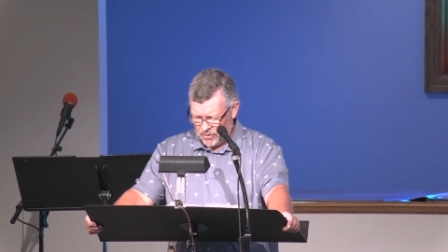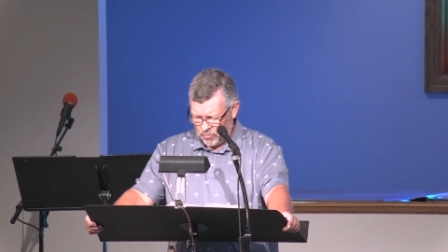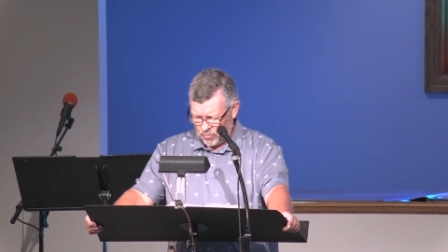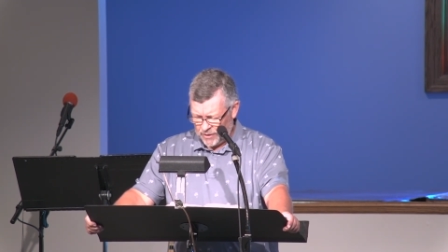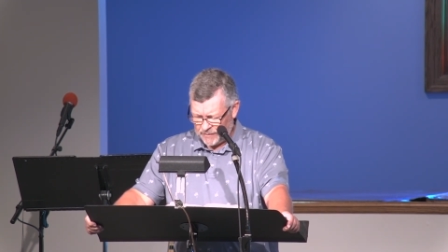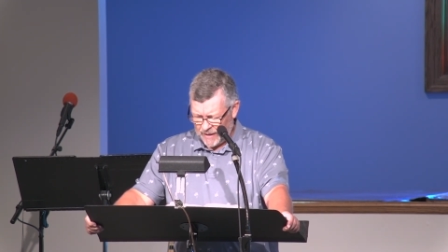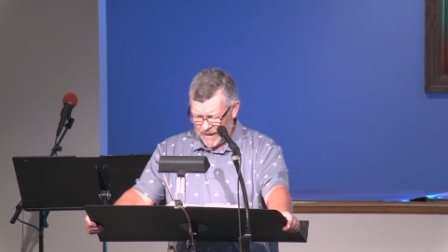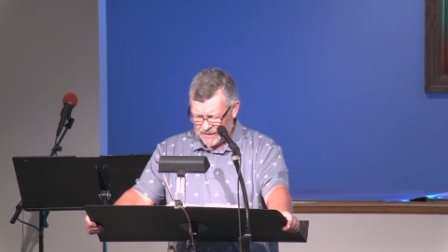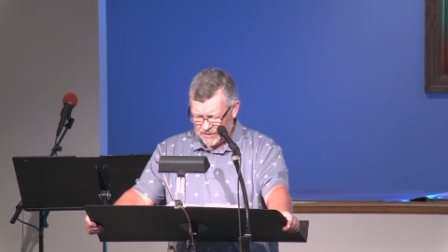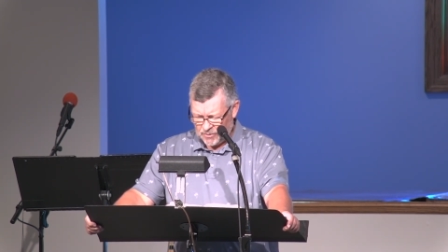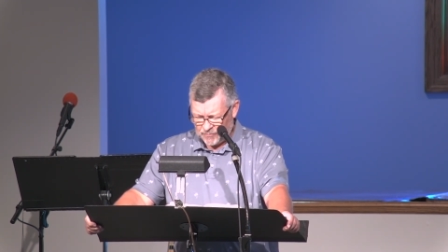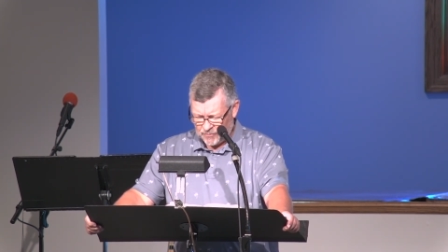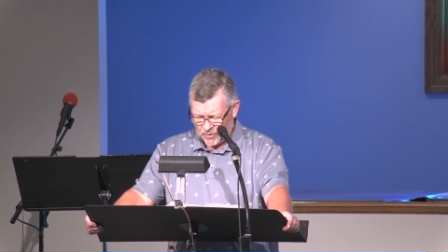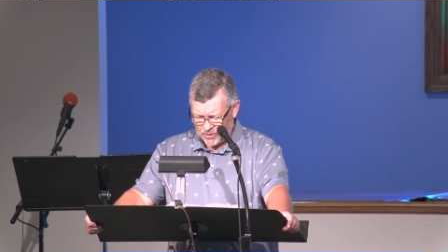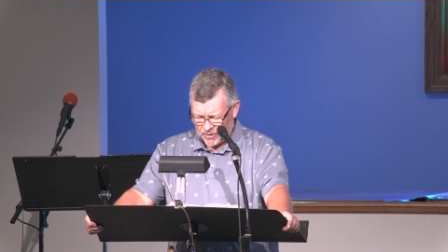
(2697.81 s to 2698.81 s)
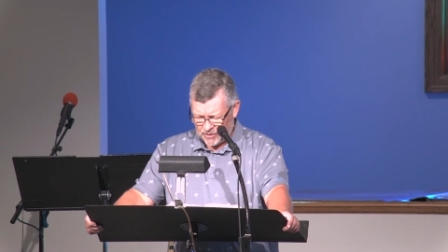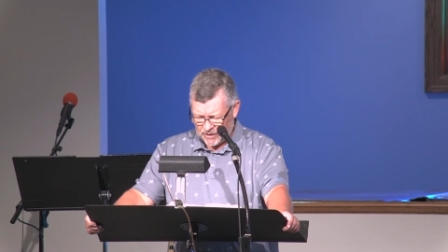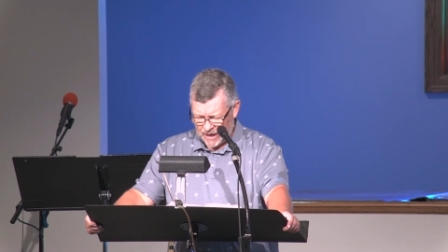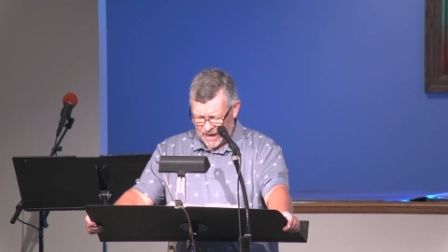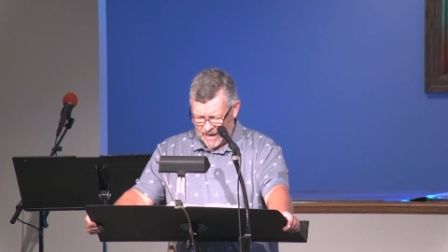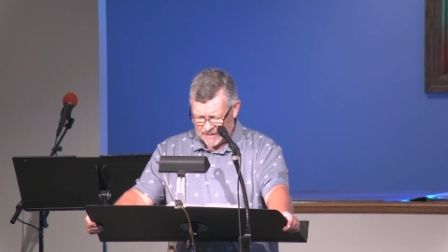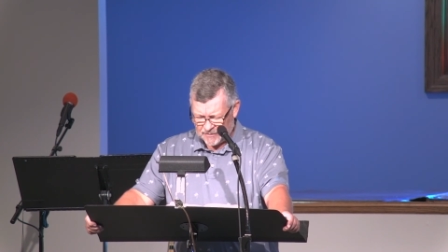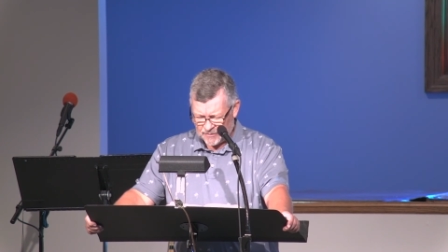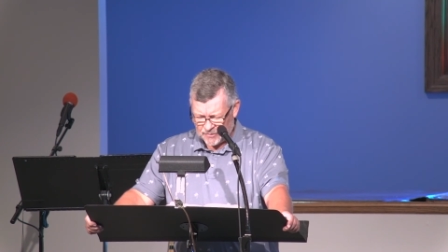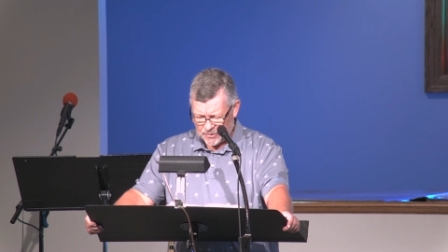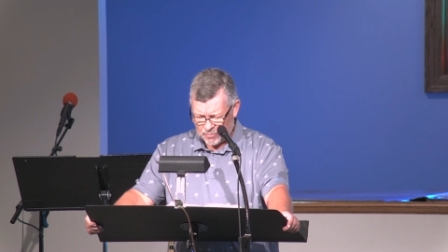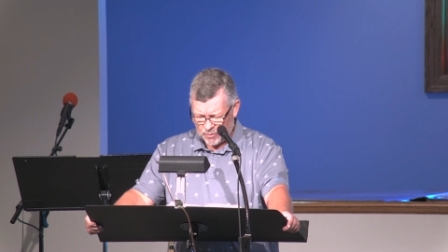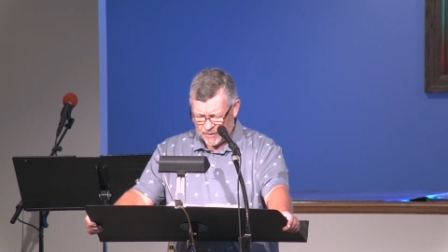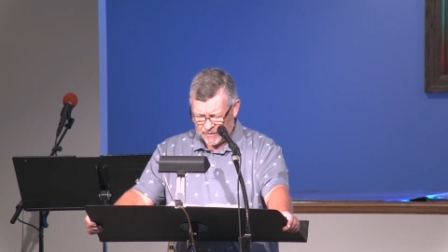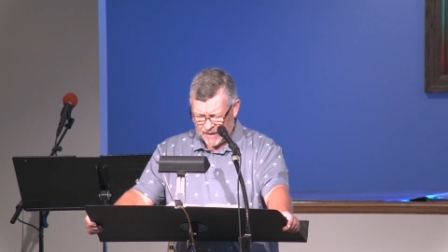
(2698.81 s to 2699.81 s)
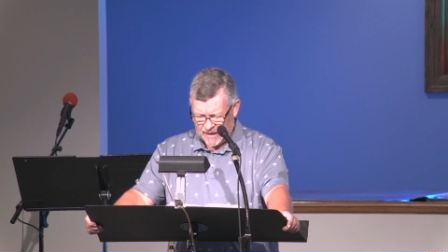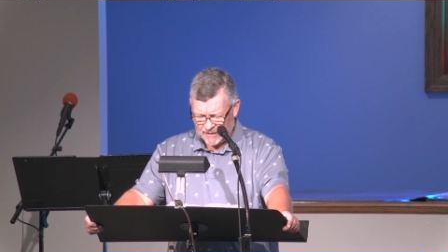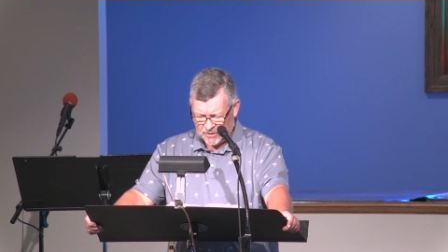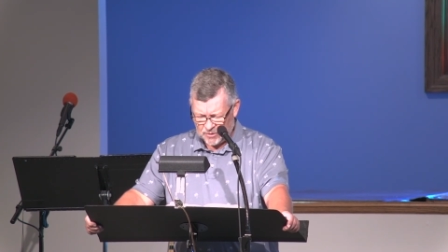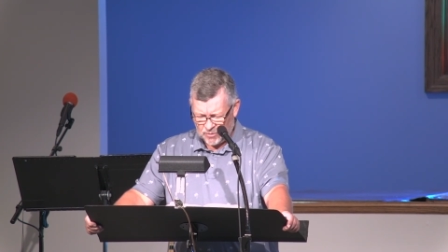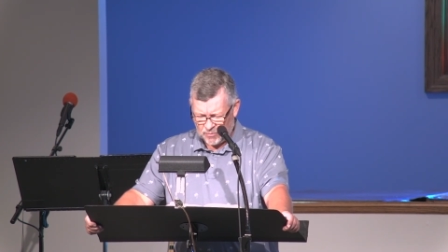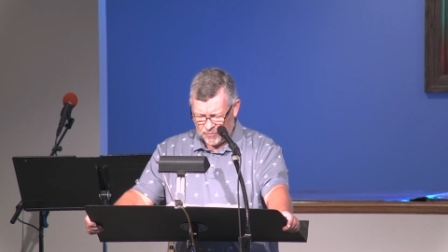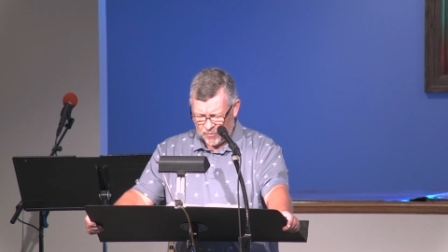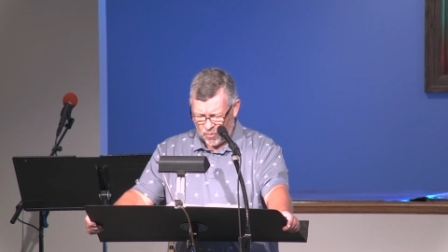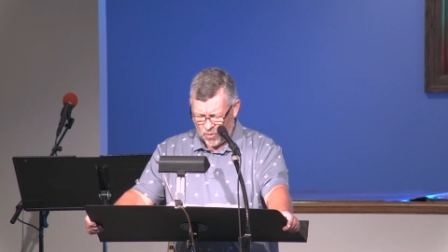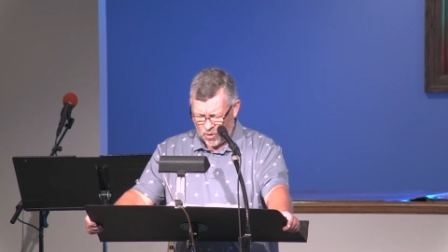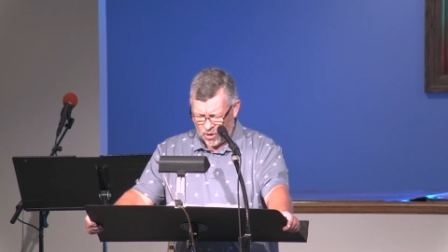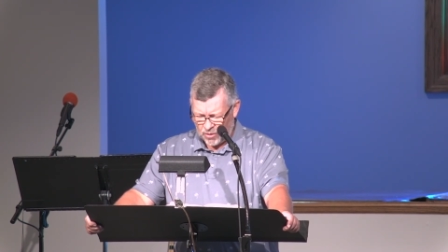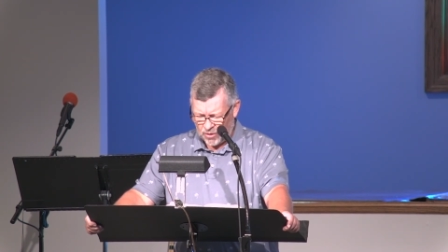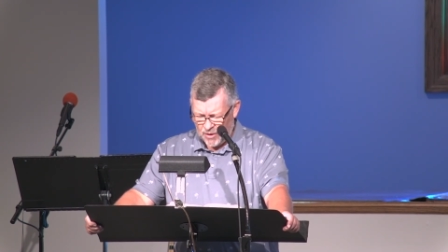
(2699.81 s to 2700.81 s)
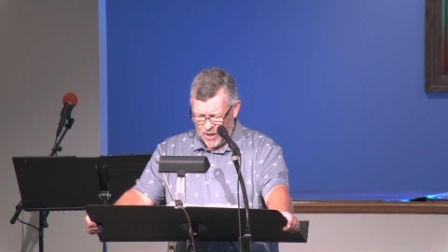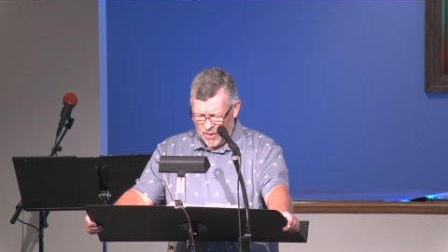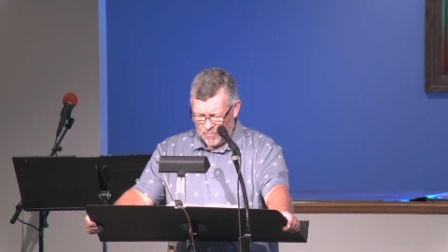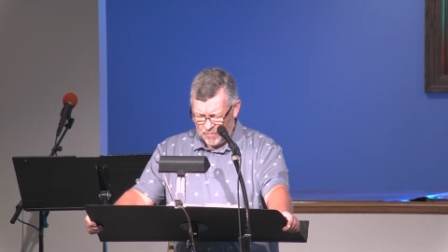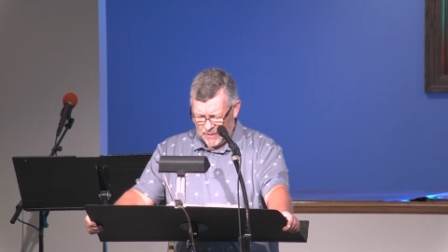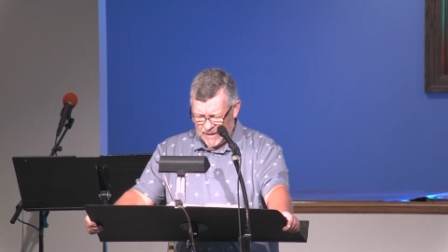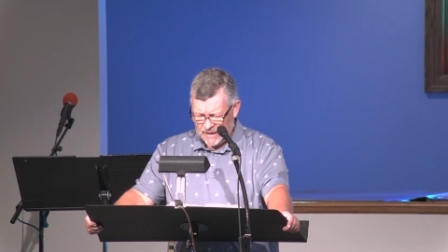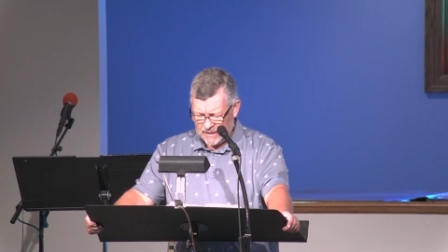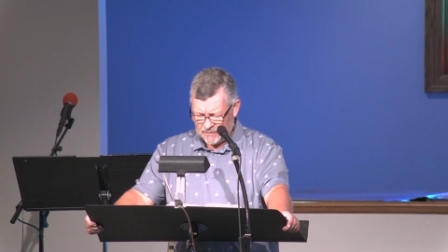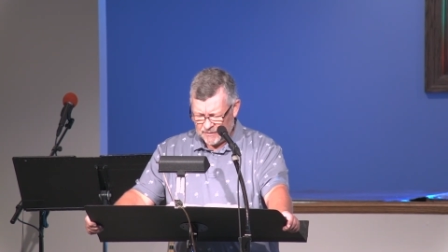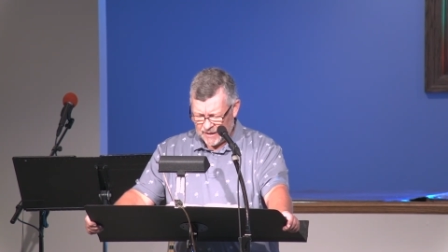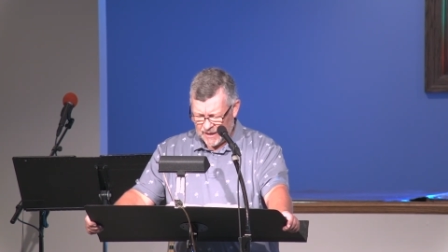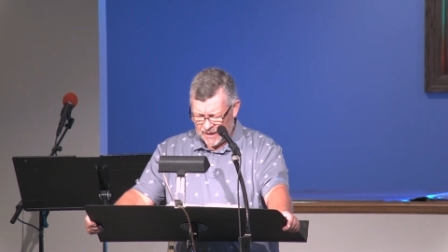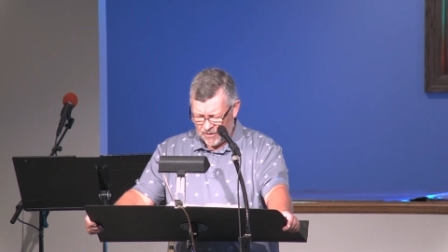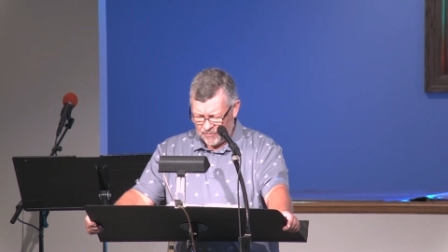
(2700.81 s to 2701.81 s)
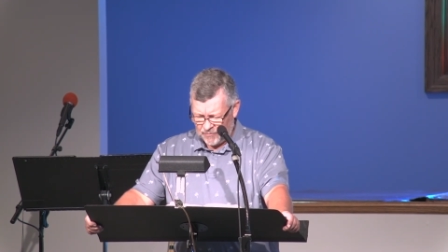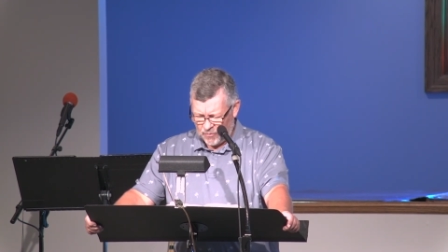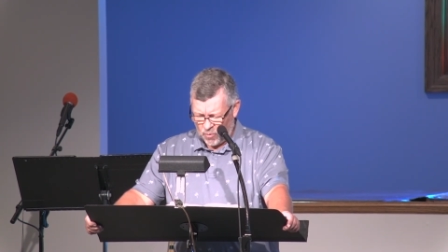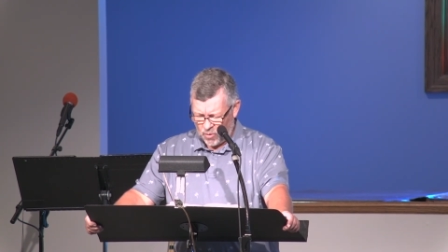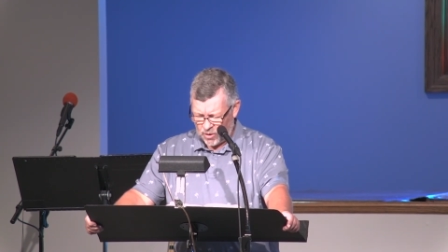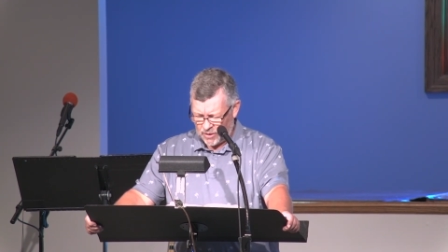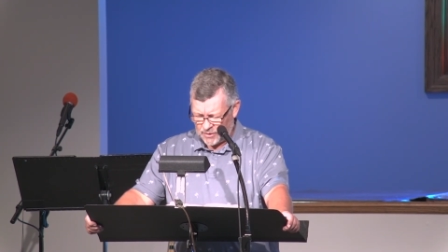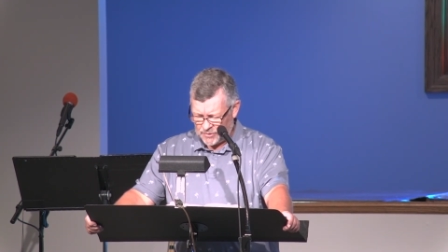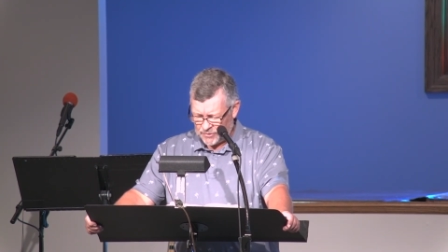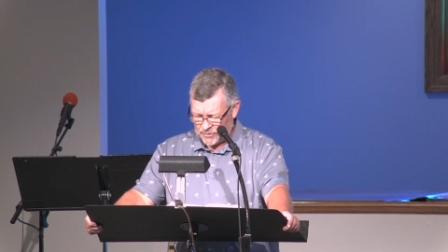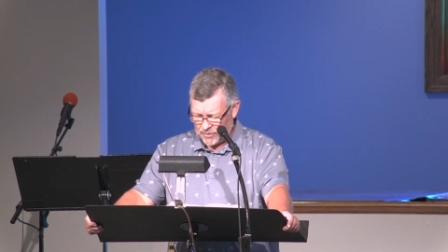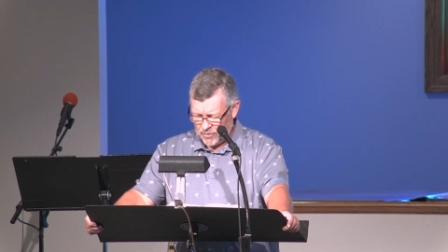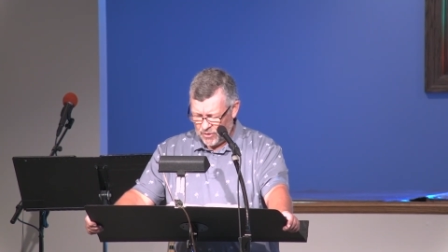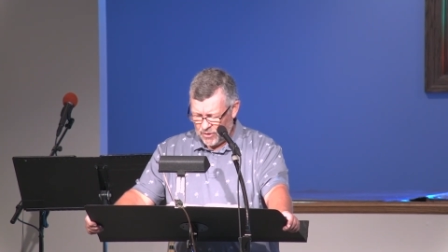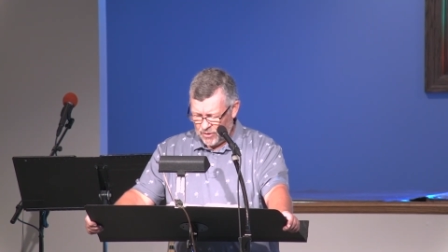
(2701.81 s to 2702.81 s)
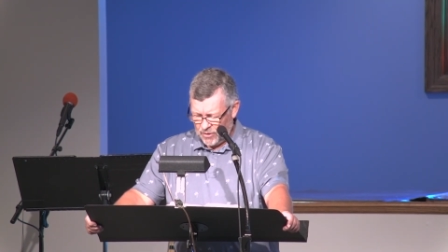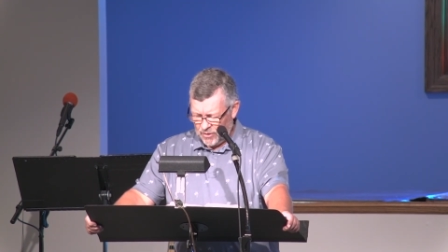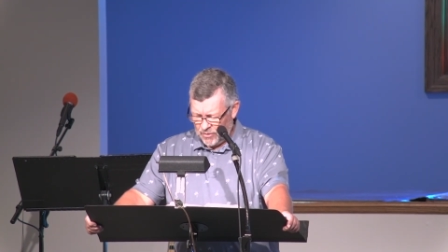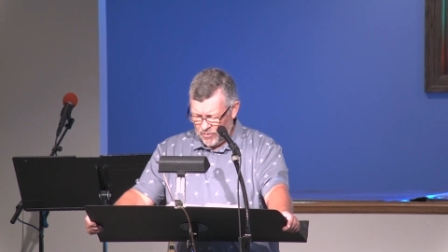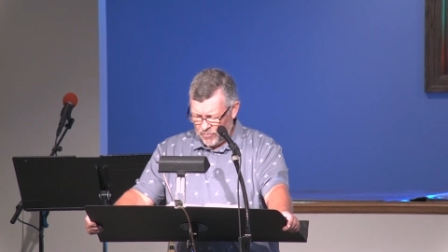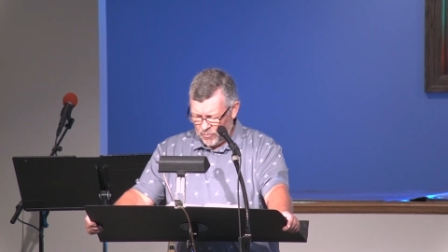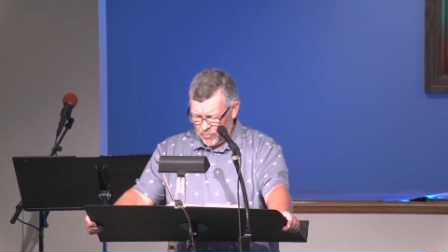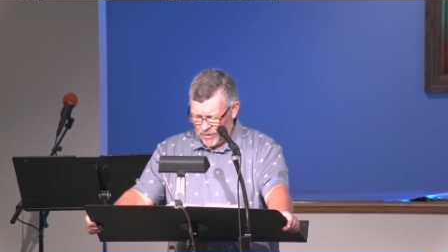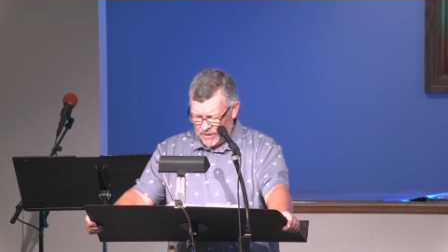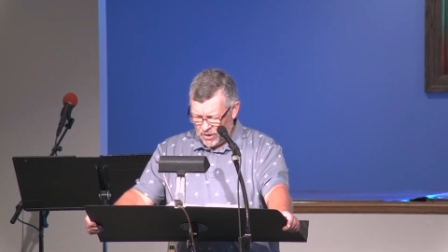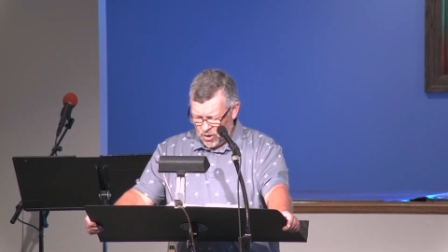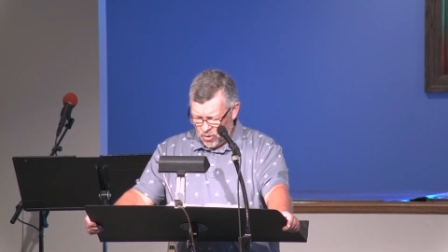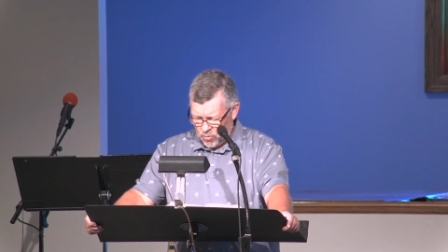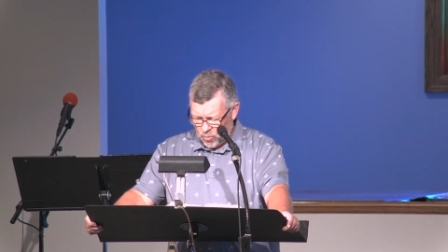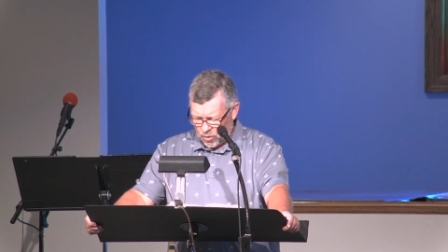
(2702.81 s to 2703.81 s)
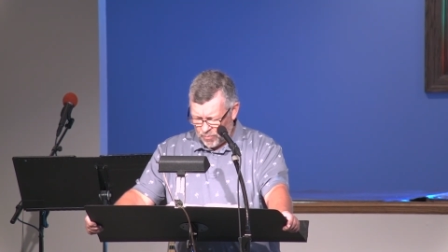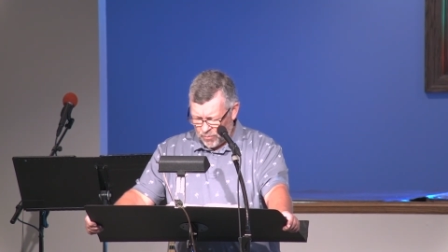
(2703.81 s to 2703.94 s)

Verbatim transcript: We thank you for your guidance. We thank you for being there for us. We know we're